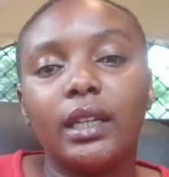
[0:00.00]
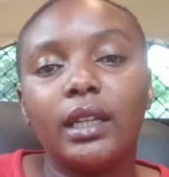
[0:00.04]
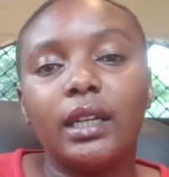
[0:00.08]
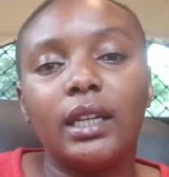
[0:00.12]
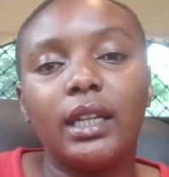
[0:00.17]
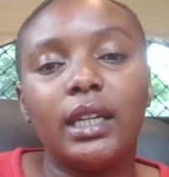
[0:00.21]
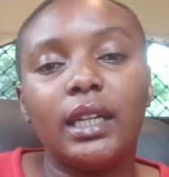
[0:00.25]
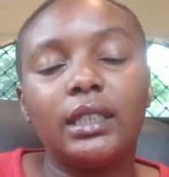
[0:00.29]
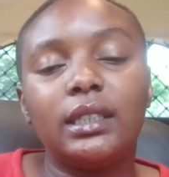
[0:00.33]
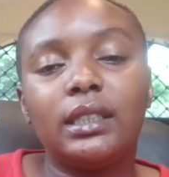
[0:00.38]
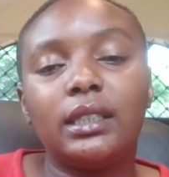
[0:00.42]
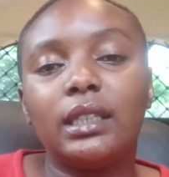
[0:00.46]

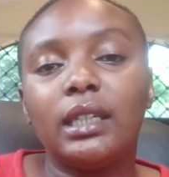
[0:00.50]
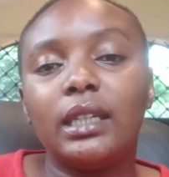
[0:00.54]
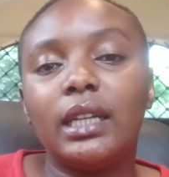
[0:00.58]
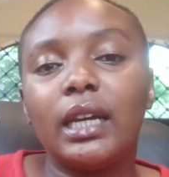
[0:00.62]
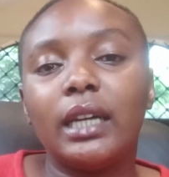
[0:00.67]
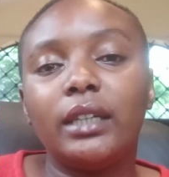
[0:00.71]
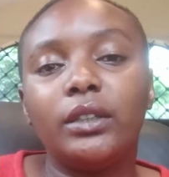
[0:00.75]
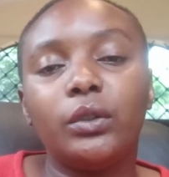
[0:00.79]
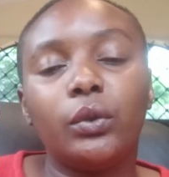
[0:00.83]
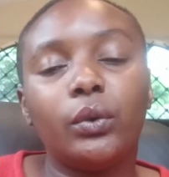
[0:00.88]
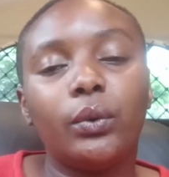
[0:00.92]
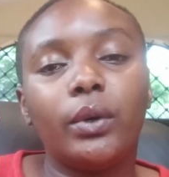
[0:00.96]
I said, I
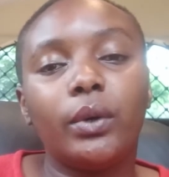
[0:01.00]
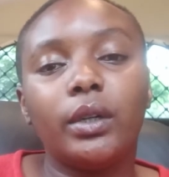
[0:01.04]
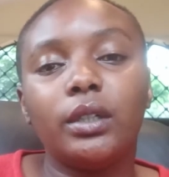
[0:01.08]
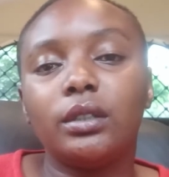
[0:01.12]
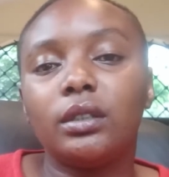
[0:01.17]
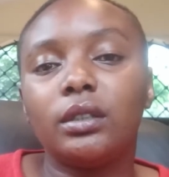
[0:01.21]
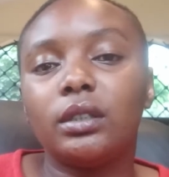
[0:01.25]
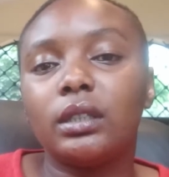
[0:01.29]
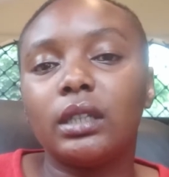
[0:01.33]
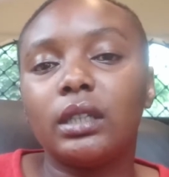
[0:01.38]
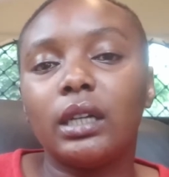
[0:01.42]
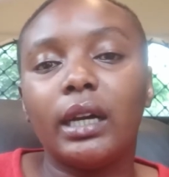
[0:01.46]
don't
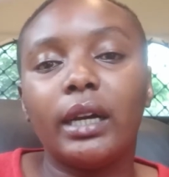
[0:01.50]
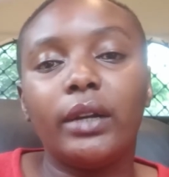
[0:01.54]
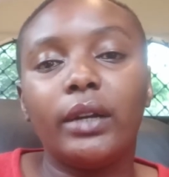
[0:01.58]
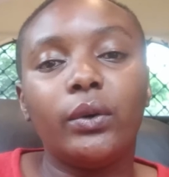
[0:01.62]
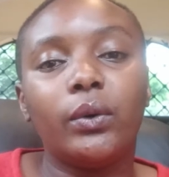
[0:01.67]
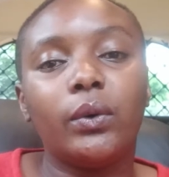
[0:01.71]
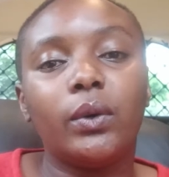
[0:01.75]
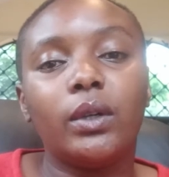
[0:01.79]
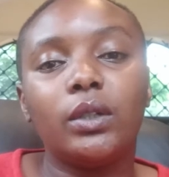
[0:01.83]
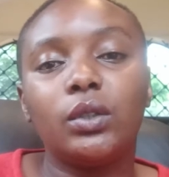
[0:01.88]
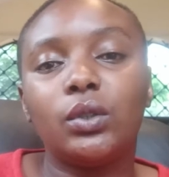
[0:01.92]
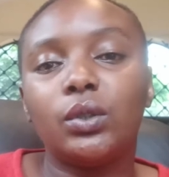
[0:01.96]
want
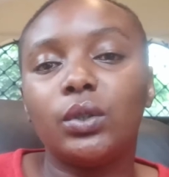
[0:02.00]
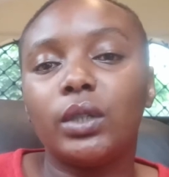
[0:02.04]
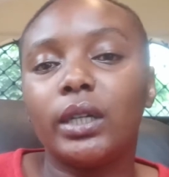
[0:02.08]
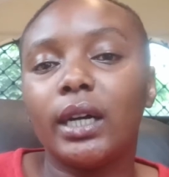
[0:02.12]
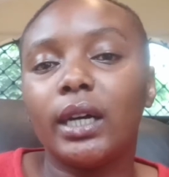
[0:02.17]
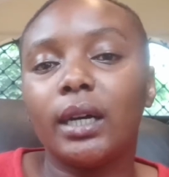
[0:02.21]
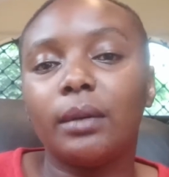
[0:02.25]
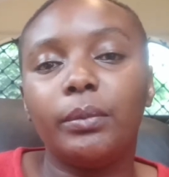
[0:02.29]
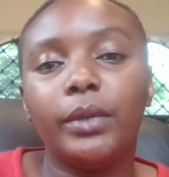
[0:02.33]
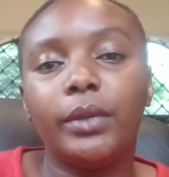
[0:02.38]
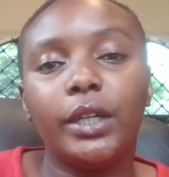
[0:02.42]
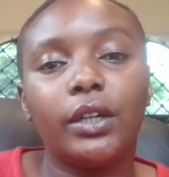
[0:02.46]
to
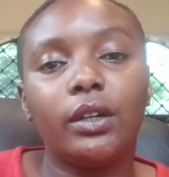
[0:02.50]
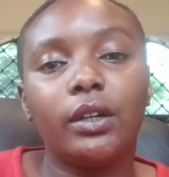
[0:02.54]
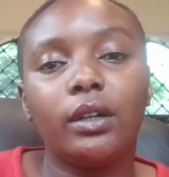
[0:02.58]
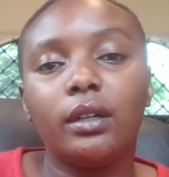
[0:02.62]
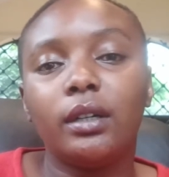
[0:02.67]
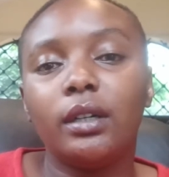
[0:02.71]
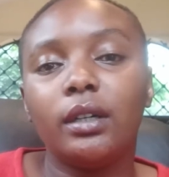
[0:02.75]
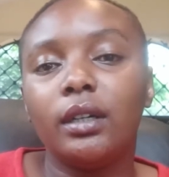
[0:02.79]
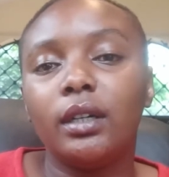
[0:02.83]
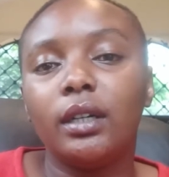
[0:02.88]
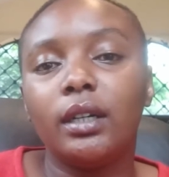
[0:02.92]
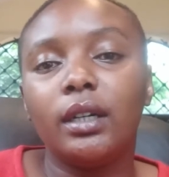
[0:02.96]
come here.
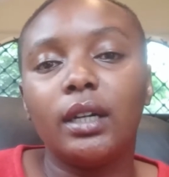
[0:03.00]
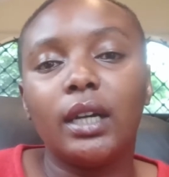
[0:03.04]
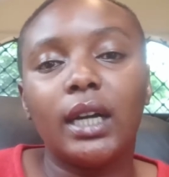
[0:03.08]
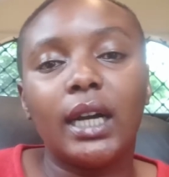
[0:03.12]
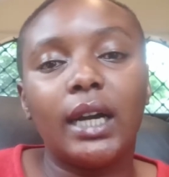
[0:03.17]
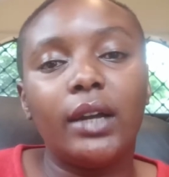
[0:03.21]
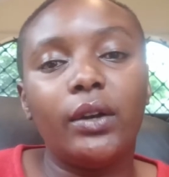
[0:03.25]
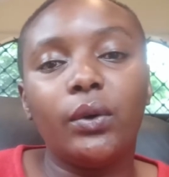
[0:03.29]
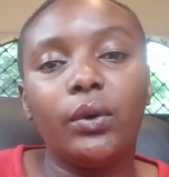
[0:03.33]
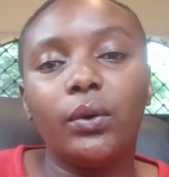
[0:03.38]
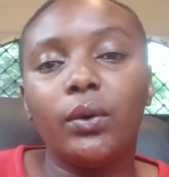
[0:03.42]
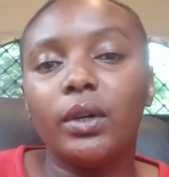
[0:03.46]
I
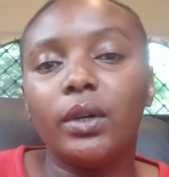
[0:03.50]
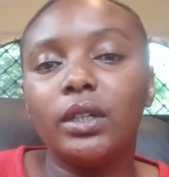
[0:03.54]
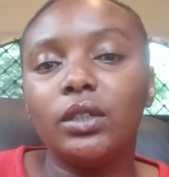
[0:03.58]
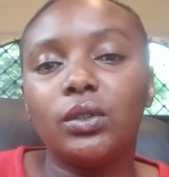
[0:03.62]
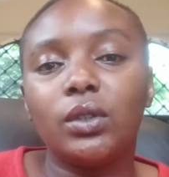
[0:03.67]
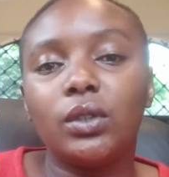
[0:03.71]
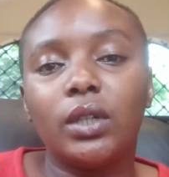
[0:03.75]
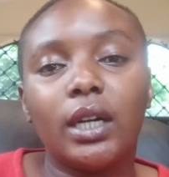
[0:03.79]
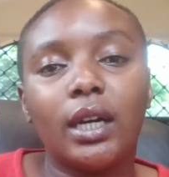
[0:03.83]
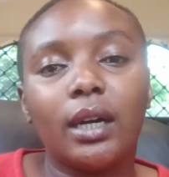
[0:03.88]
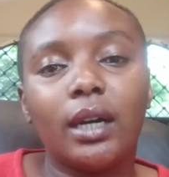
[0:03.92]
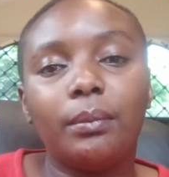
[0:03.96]
don't want to
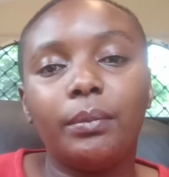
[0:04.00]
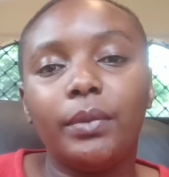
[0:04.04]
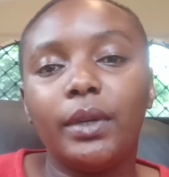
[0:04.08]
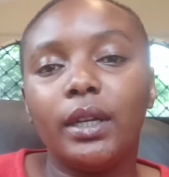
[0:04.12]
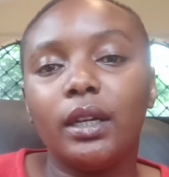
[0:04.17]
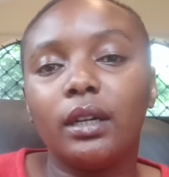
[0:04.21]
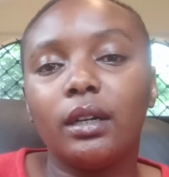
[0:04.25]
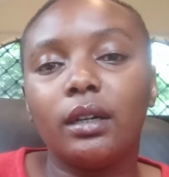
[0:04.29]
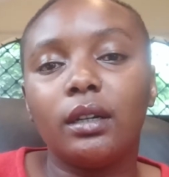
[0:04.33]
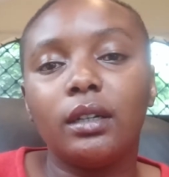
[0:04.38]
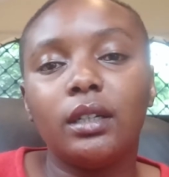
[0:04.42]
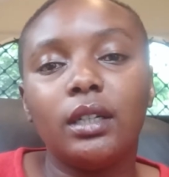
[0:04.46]
come
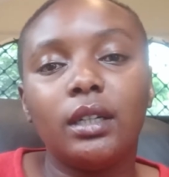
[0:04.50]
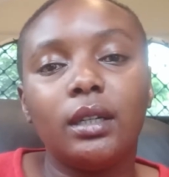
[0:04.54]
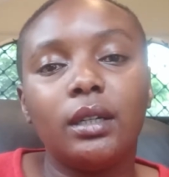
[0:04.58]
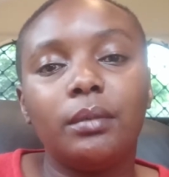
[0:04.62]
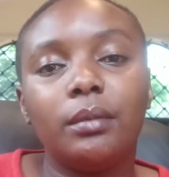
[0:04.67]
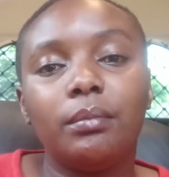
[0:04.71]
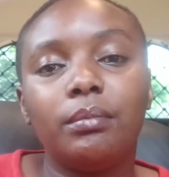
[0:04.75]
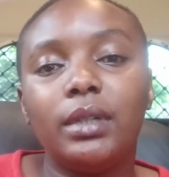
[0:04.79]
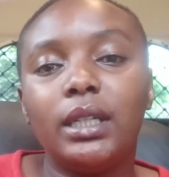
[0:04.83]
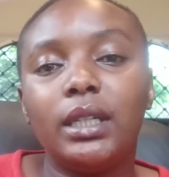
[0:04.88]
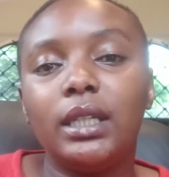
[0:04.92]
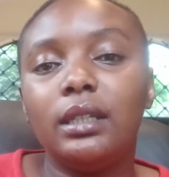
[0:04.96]
here.
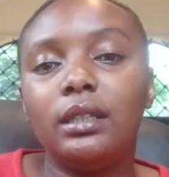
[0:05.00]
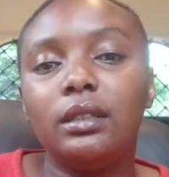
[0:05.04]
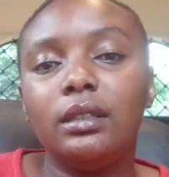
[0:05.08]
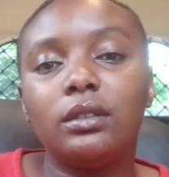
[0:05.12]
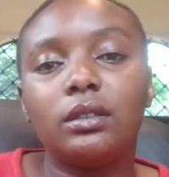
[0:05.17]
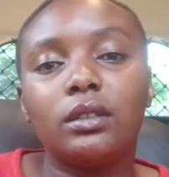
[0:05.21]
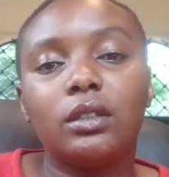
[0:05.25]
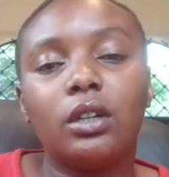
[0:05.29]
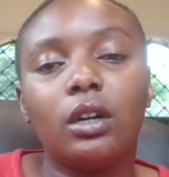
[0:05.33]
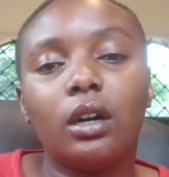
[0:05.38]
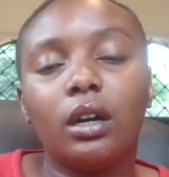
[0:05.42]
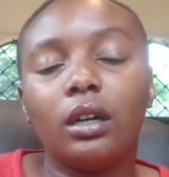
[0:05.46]
Please,
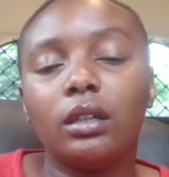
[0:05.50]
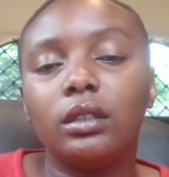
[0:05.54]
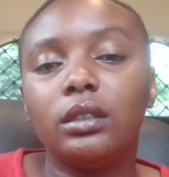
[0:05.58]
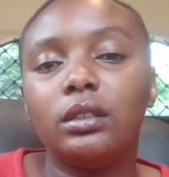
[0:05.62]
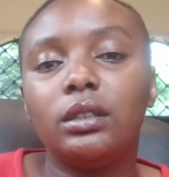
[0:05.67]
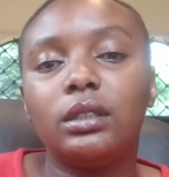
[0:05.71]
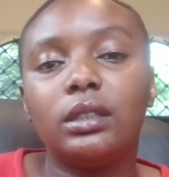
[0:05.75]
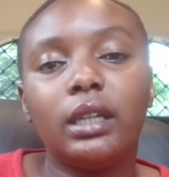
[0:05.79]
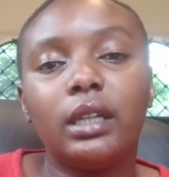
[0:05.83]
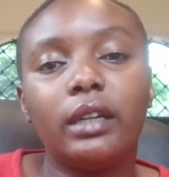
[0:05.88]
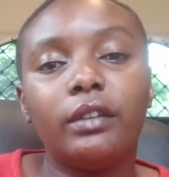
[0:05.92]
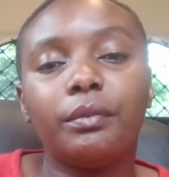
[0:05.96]
God,
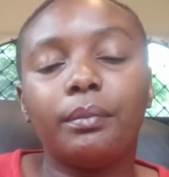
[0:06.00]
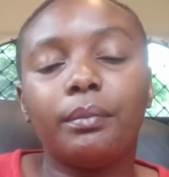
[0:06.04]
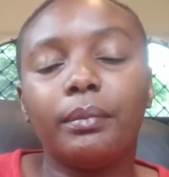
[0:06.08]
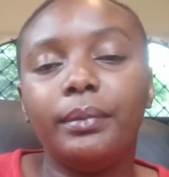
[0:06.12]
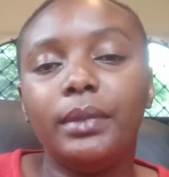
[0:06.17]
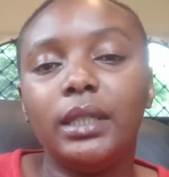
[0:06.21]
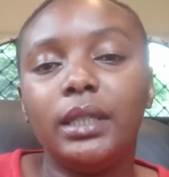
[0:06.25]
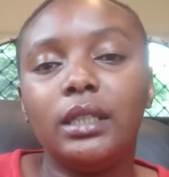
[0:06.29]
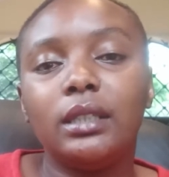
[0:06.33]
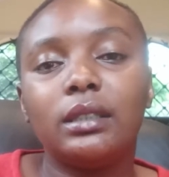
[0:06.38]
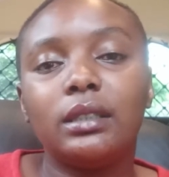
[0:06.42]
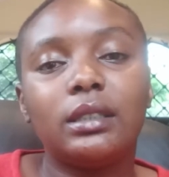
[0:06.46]
save
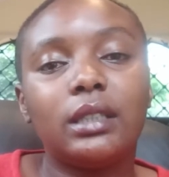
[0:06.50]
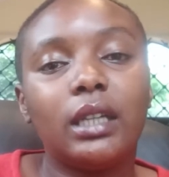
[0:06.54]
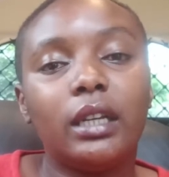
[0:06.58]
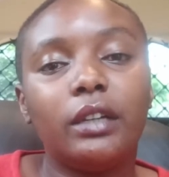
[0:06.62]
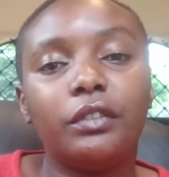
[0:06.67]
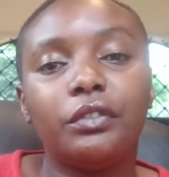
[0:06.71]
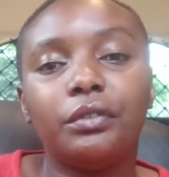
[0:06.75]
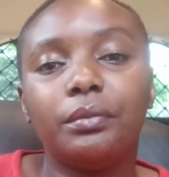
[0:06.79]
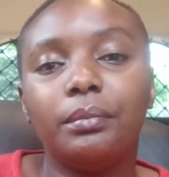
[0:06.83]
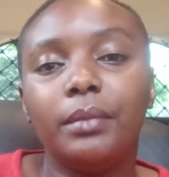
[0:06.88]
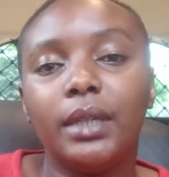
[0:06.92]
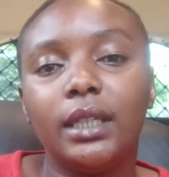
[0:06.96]
me,
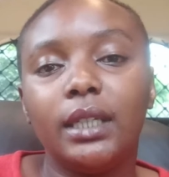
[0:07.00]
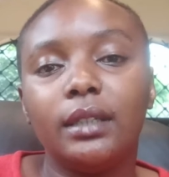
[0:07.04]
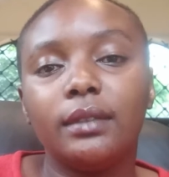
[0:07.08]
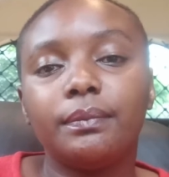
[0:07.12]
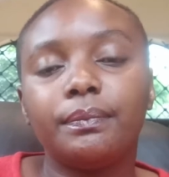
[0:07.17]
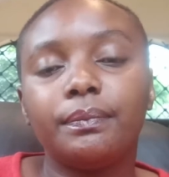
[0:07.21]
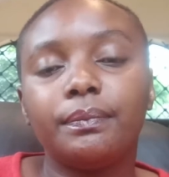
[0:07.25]
save me.